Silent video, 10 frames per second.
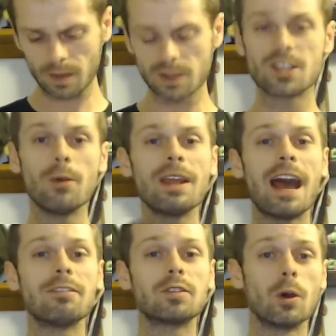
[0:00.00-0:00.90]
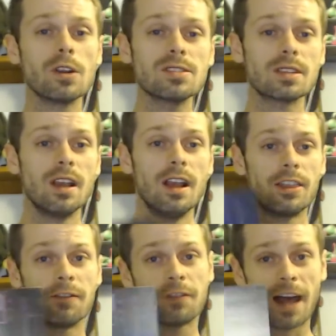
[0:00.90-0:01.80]
so we have, of course,
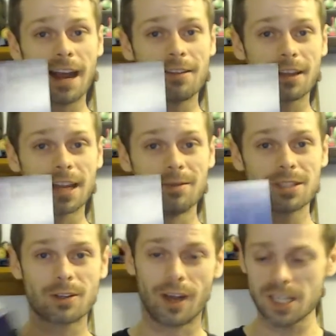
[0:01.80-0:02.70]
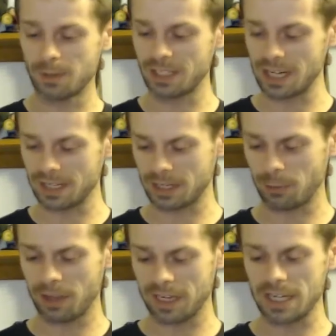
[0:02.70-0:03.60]
the flyer that comes across with
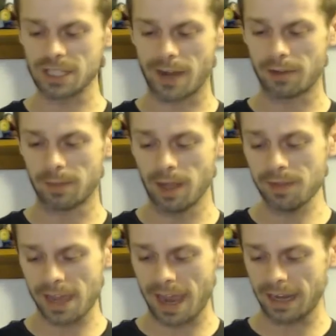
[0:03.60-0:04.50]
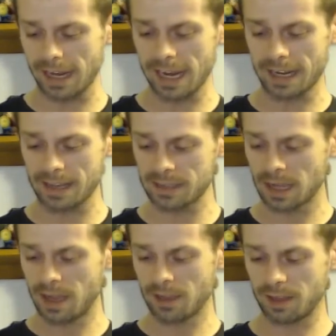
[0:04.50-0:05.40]
each and every month, and it is
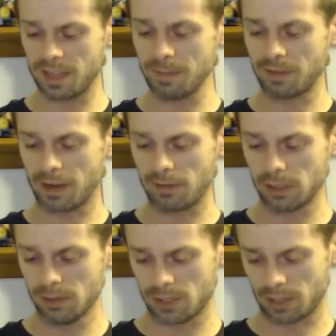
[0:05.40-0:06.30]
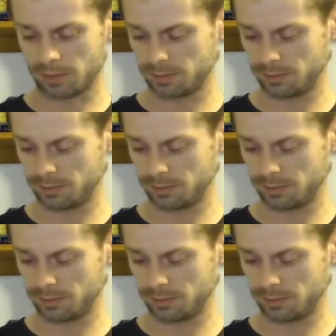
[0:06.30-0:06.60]
the theme of revolution.